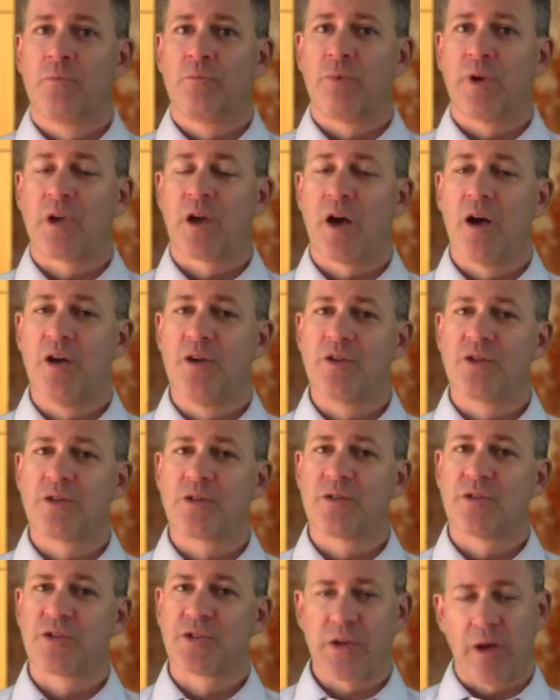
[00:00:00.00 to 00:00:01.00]

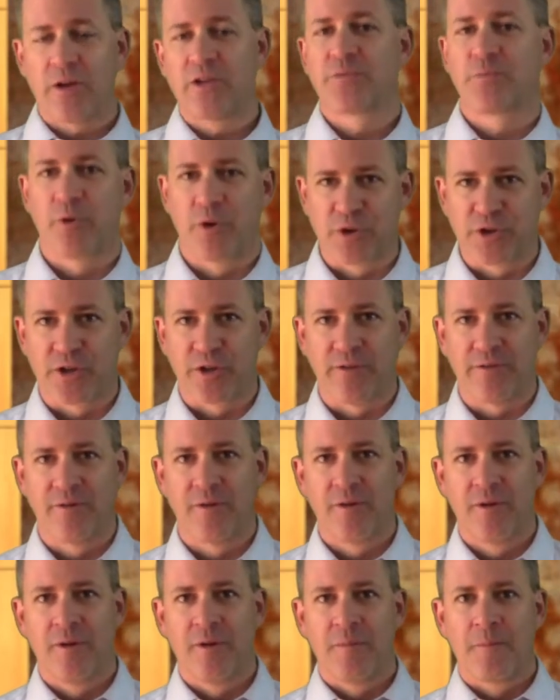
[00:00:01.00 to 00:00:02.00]
because the salesperson
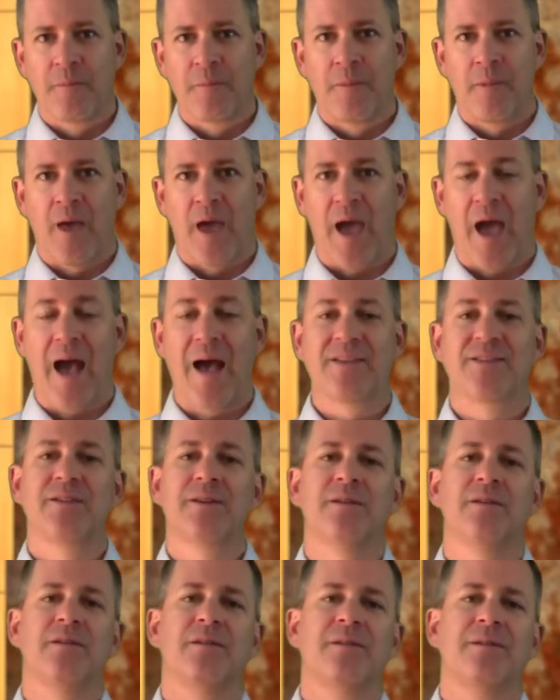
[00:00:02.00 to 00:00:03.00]

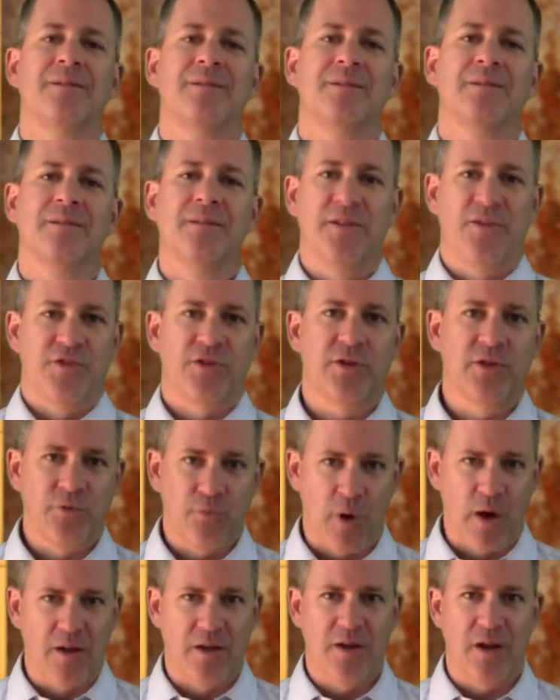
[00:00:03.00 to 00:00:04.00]
hasn't listened
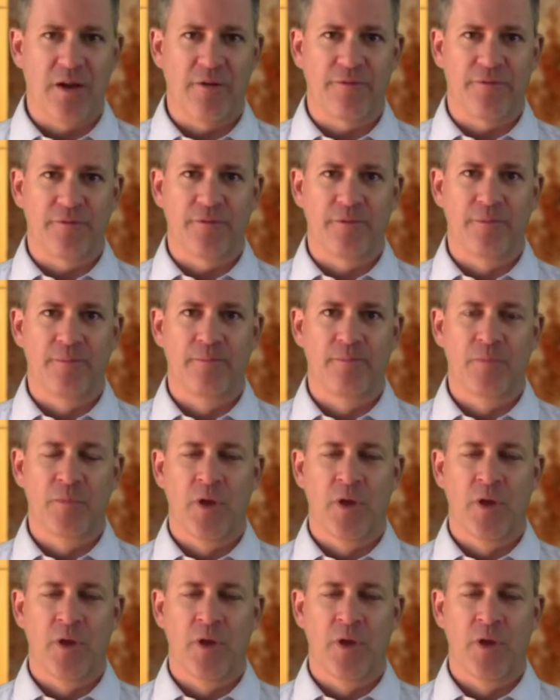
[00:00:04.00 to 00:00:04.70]
well enough